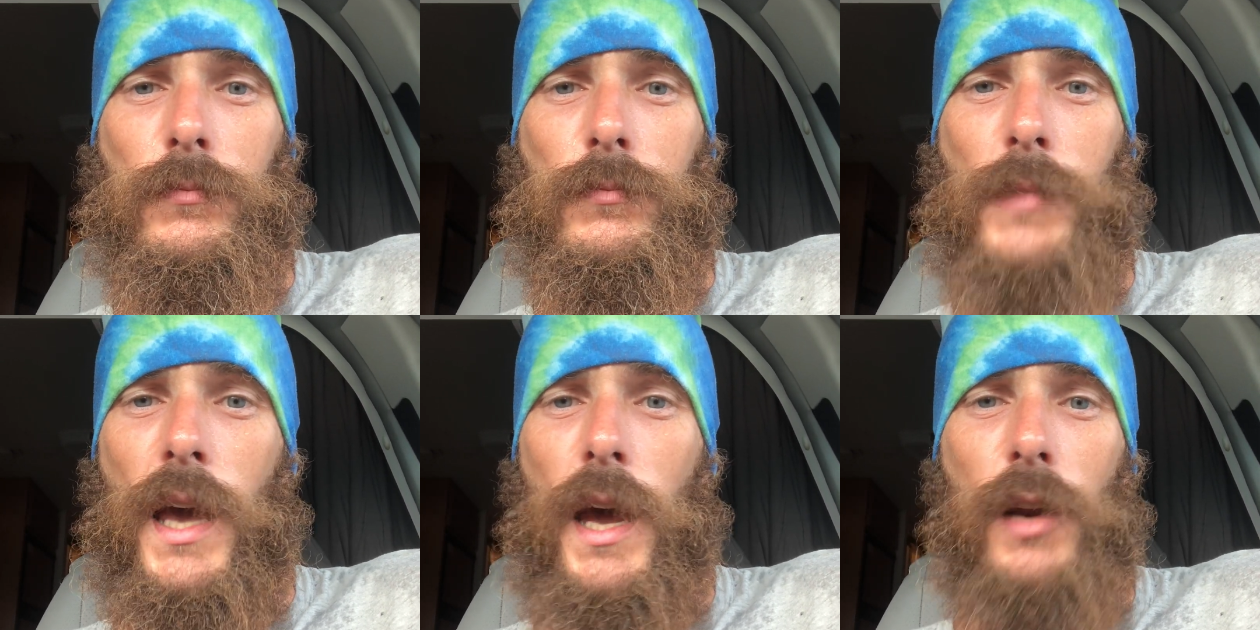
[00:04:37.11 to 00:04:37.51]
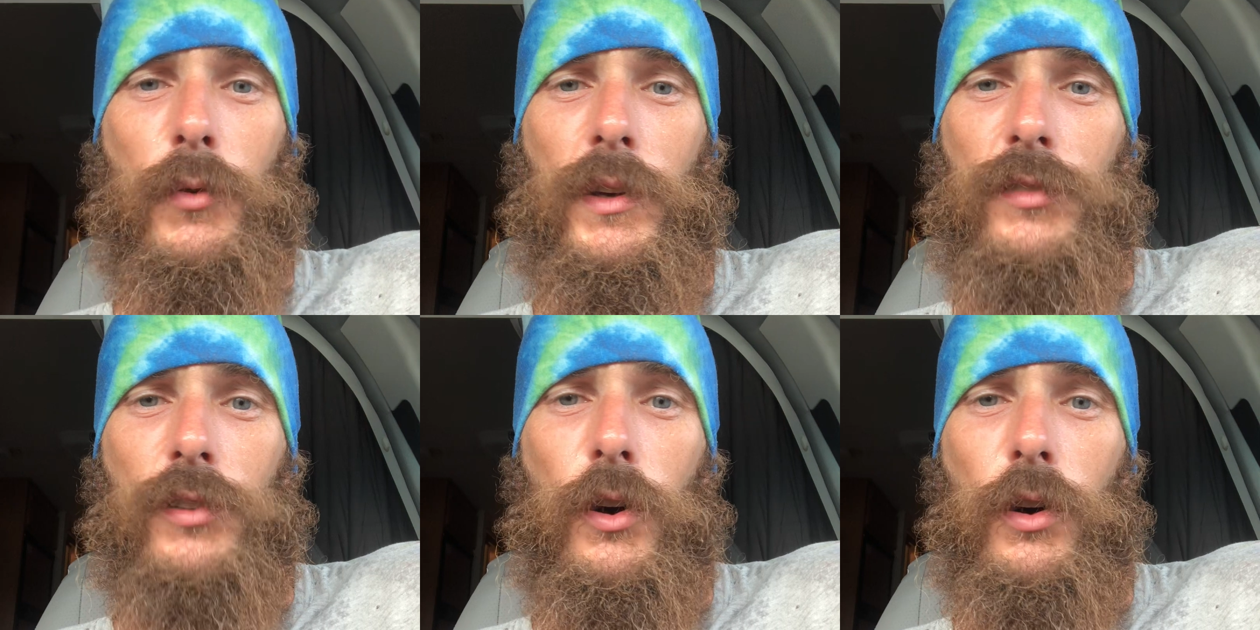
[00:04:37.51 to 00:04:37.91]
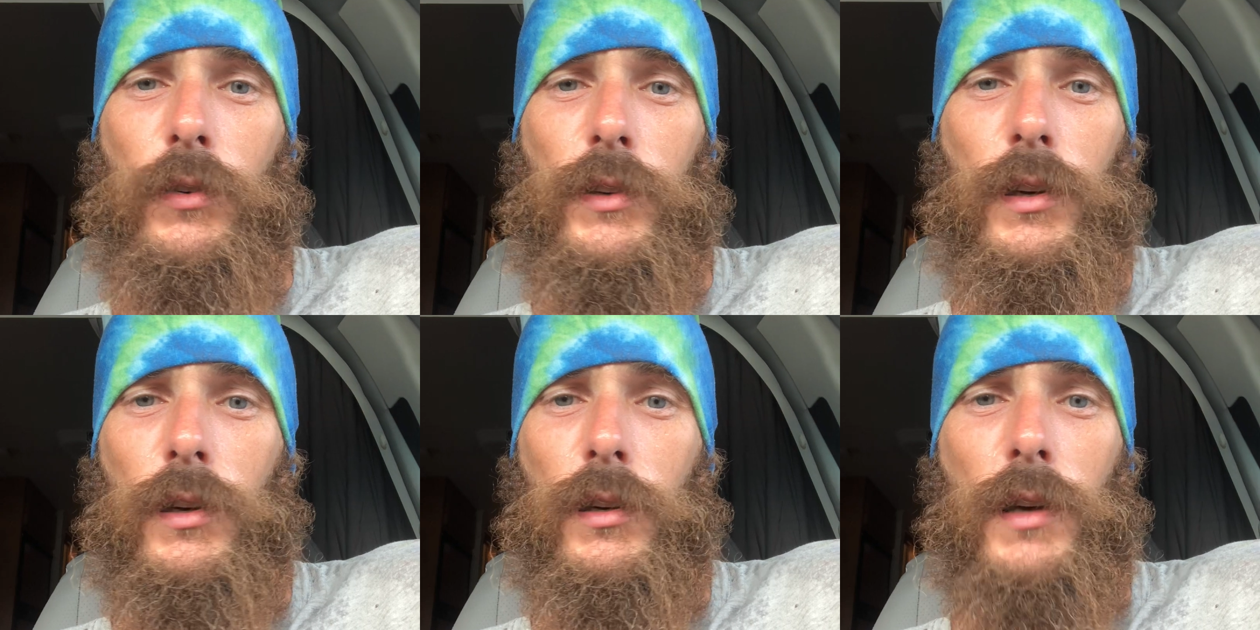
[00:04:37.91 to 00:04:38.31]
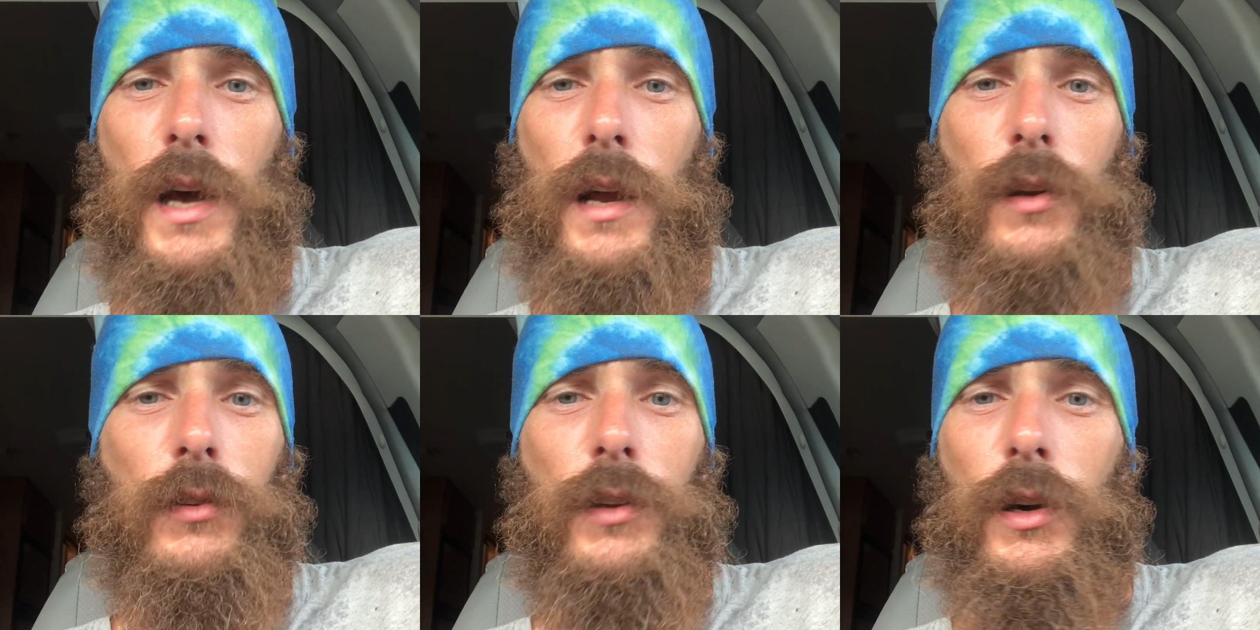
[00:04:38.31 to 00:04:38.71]
How do we solve it all?
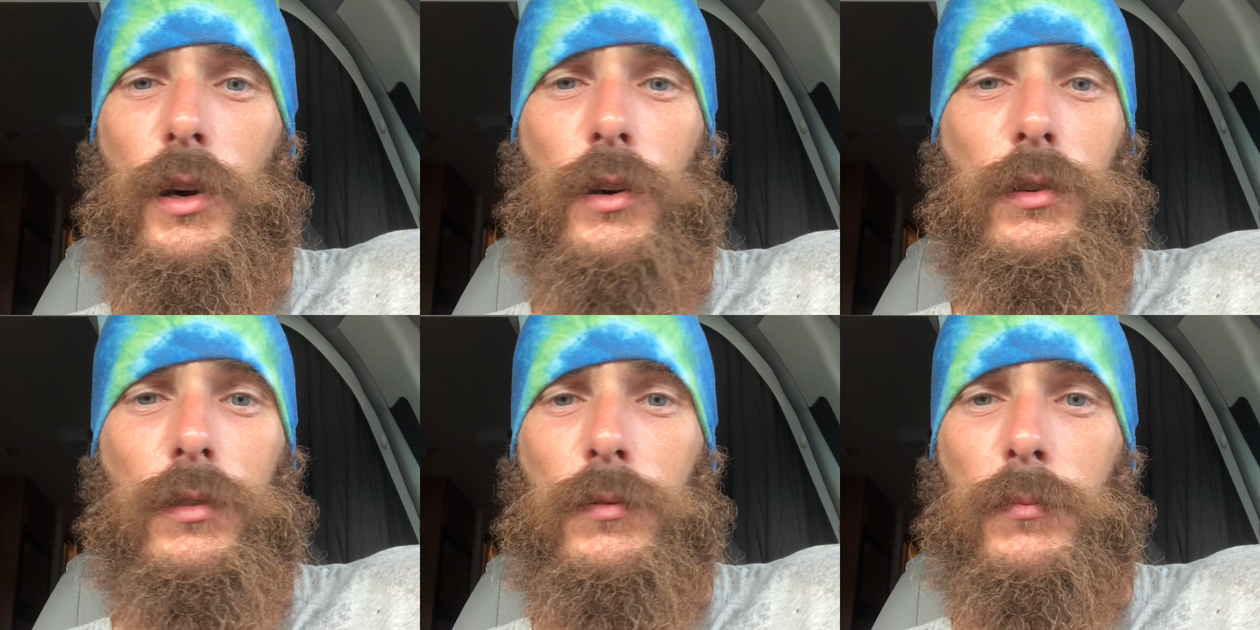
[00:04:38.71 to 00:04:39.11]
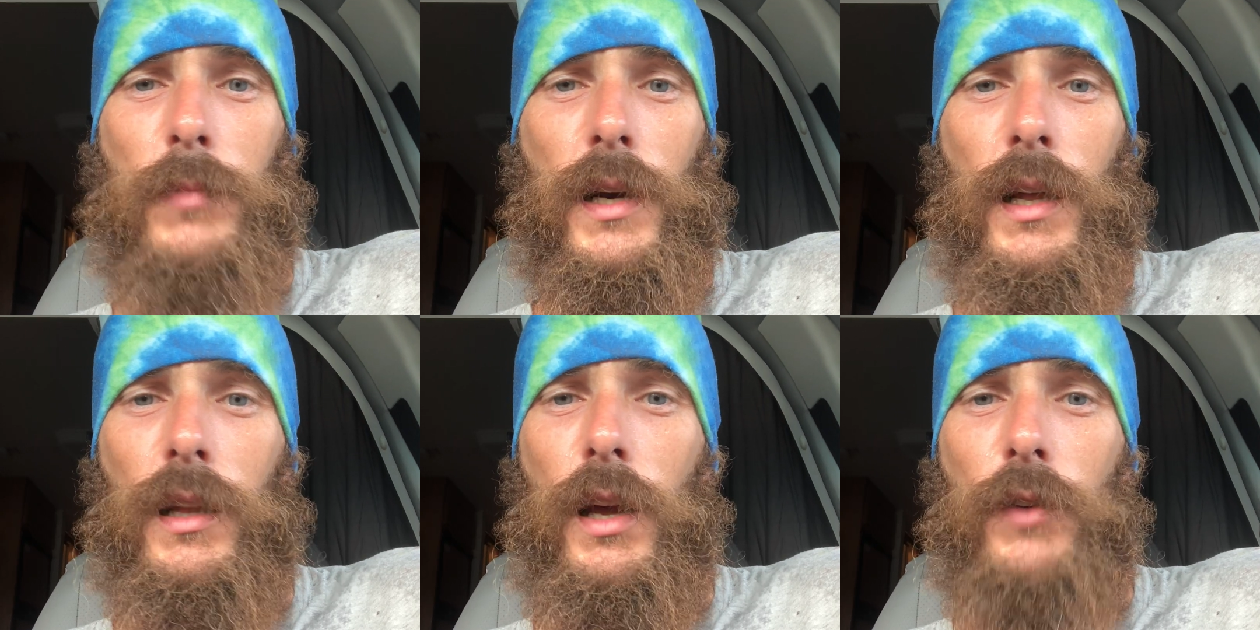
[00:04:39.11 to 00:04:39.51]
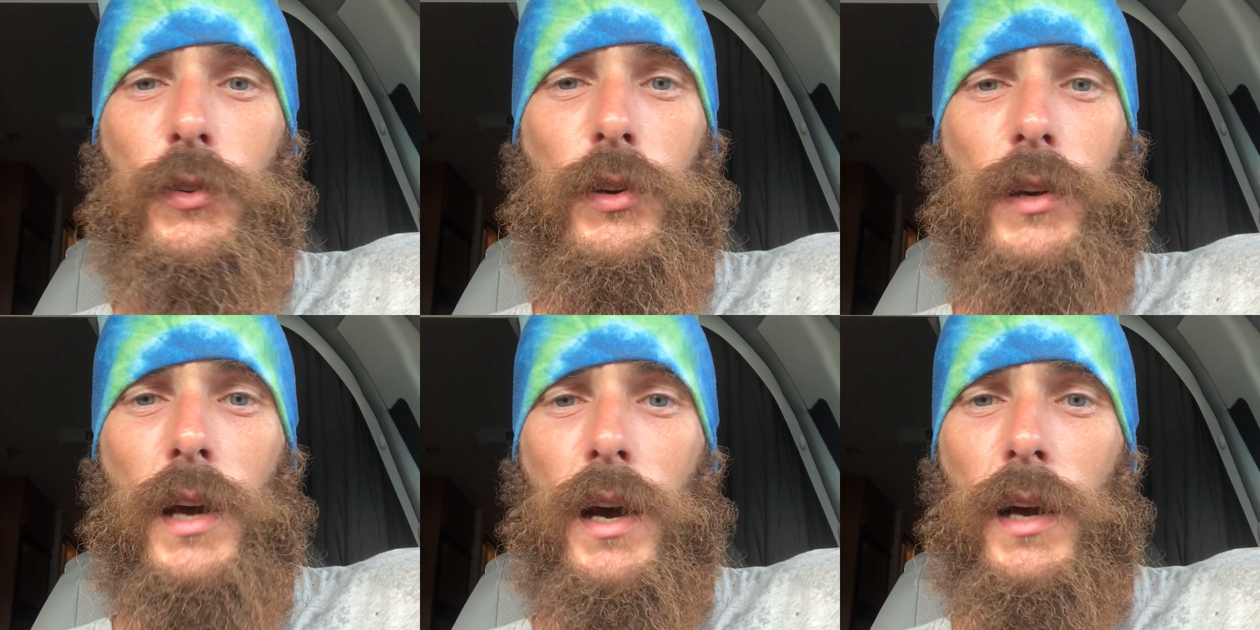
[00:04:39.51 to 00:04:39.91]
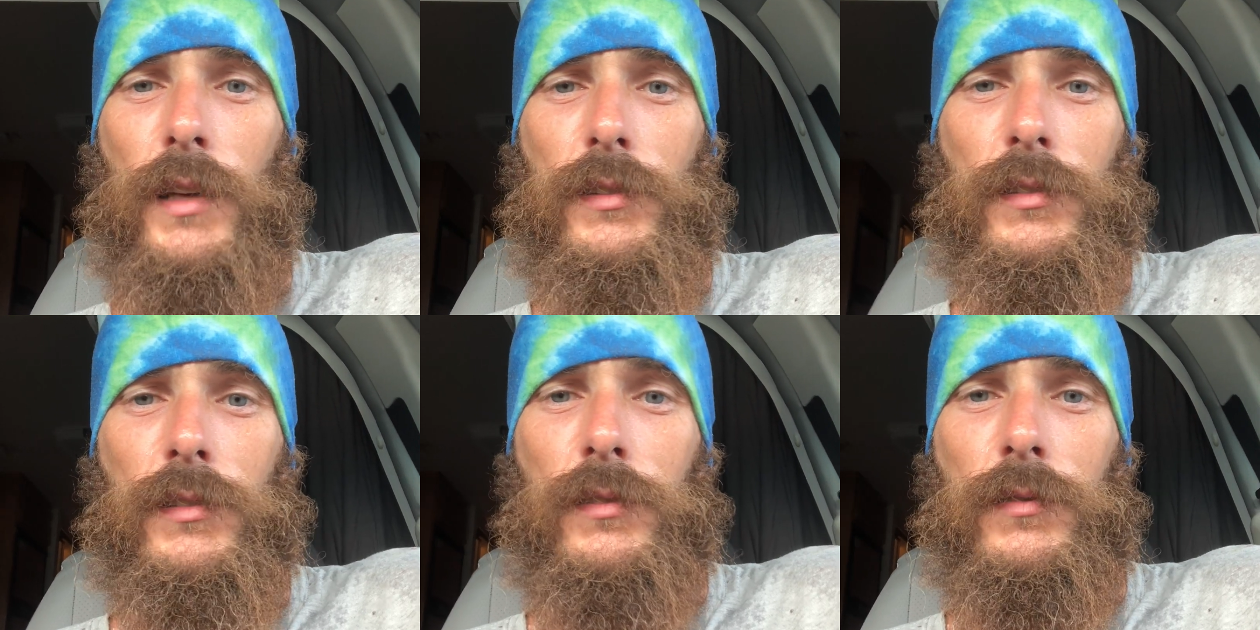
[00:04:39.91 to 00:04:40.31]
I don't know. But I love you
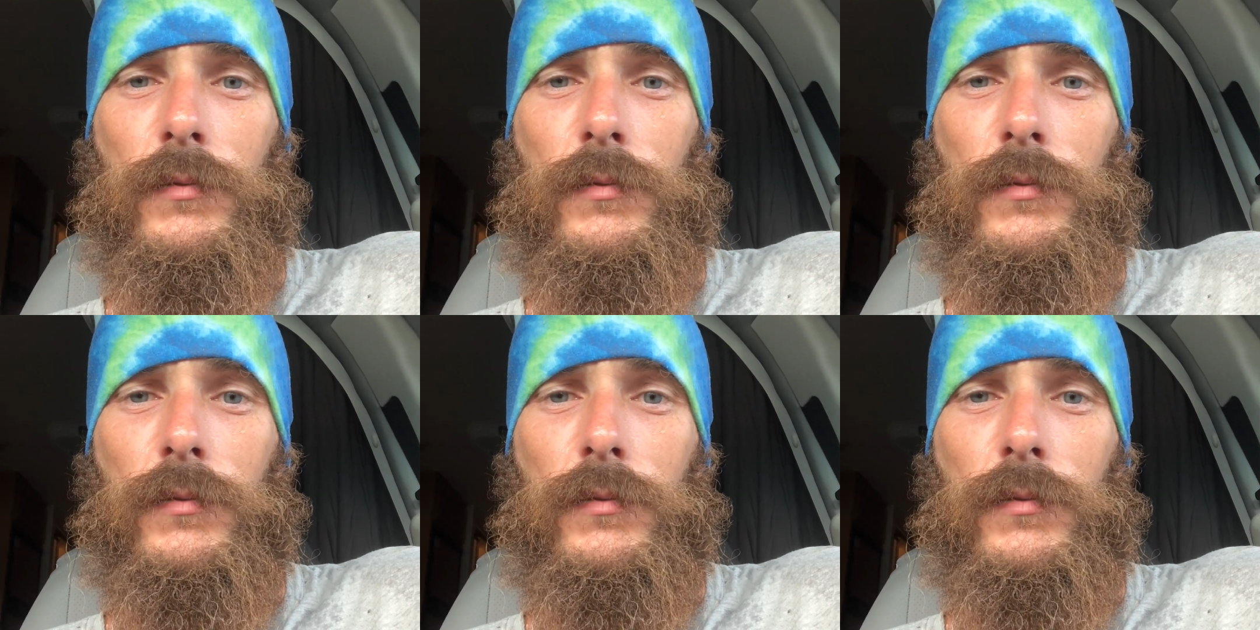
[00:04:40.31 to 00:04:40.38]
guys.